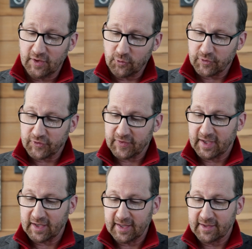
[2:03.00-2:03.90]

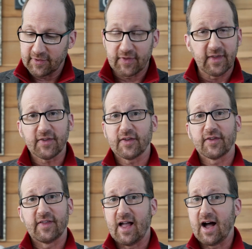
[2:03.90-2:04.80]
interesting is this
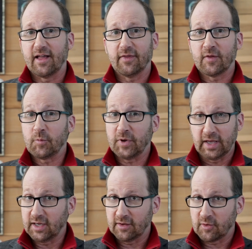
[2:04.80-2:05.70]
is not the
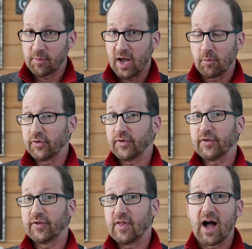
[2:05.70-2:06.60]
beginning of the Bible. This
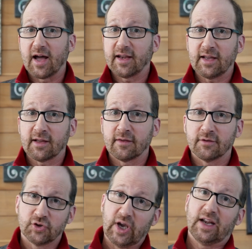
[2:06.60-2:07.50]
is not
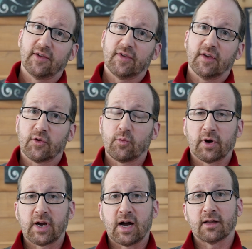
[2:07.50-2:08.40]
in Genesis
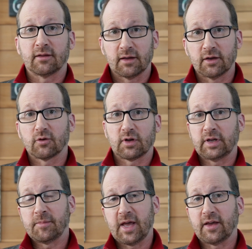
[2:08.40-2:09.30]
where God
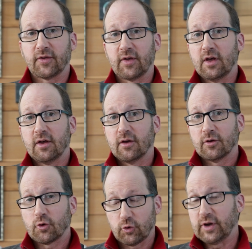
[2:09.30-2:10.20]
literally makes
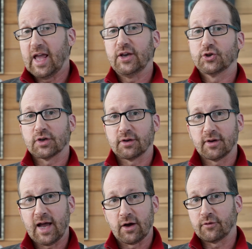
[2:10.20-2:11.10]

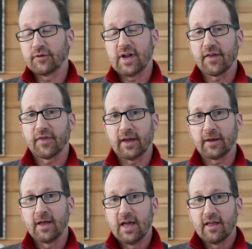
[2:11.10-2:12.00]
creation out of
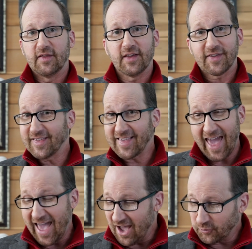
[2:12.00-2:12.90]
nothing. This is
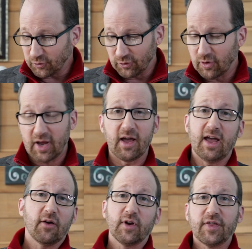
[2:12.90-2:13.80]
after
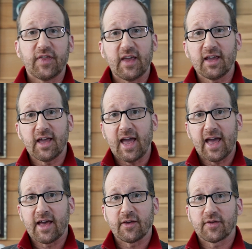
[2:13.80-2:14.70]
everything
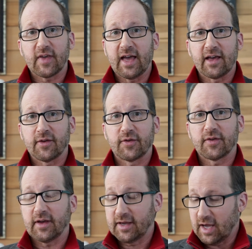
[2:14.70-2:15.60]
has
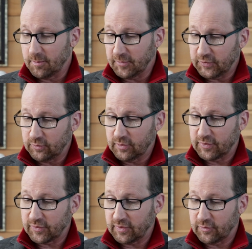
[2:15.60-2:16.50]
has come to
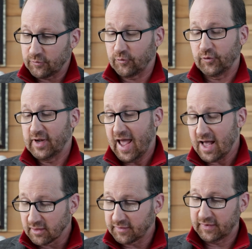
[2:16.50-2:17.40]
its, its
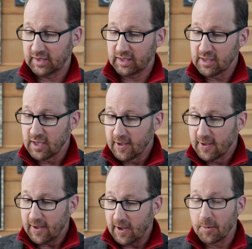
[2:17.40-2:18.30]
finality,
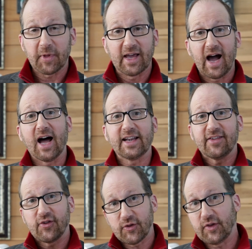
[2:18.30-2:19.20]
um, God
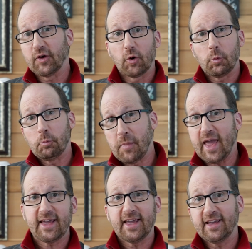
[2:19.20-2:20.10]
is still
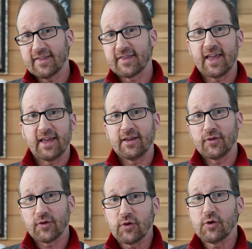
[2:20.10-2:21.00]
making
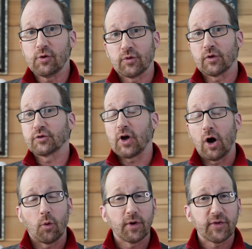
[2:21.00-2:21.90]
things new. There's
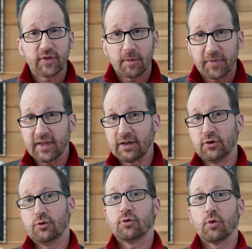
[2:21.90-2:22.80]
always something
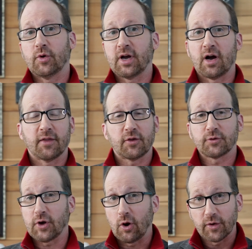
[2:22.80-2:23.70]
new going on.
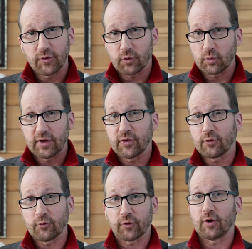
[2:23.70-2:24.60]
There's always a
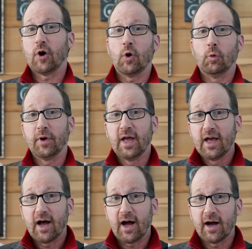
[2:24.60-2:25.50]
reason for hope.
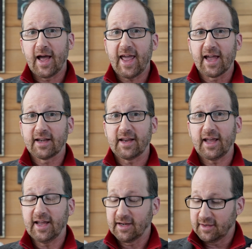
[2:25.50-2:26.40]
Uh, and
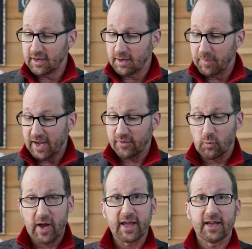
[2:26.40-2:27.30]
and by the
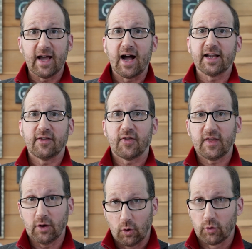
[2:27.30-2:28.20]
way, God is
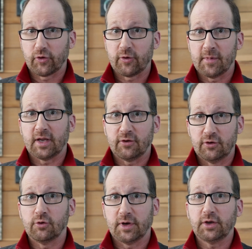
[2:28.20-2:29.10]
the ultimate
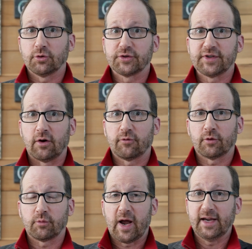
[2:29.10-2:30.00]

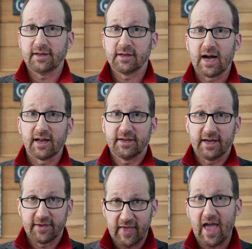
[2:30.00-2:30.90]
do-it-yourselfer, right? God
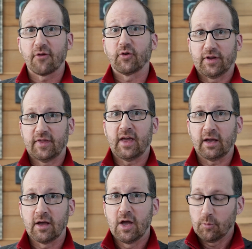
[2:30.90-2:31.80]
does
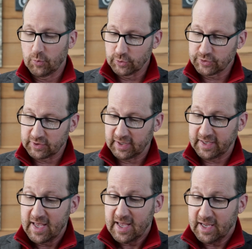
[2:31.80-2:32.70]
everything
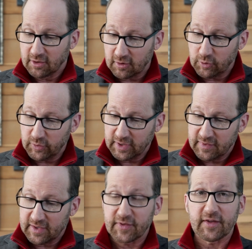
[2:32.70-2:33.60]
personally, including
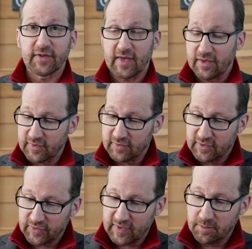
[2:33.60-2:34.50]
this. He says in
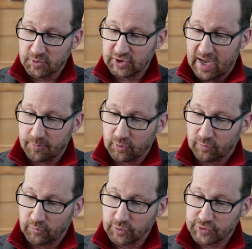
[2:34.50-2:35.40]
the same
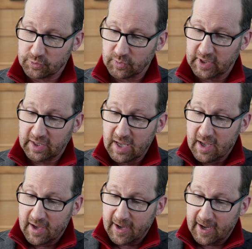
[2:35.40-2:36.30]
chapter, verse three,
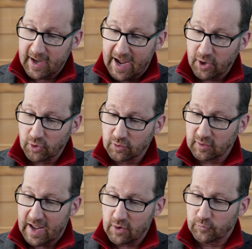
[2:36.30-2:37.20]
uh, I heard a
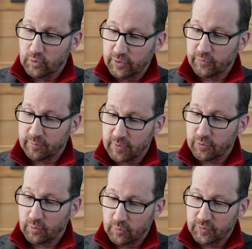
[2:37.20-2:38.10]
loud voice from the
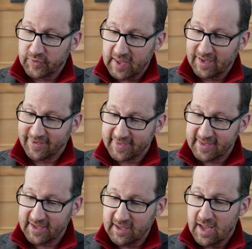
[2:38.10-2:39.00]
throne saying,
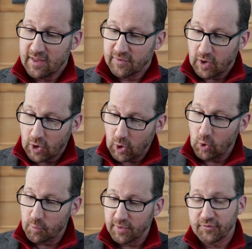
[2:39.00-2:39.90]
"See, the
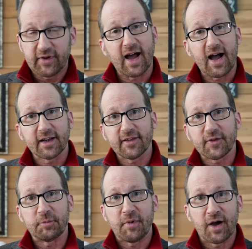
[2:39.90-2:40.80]
home of God
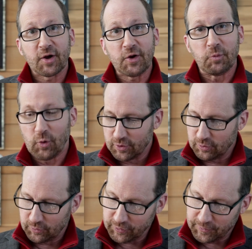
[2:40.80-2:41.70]
is among
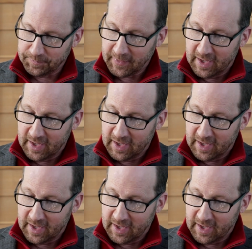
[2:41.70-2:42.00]
mortals."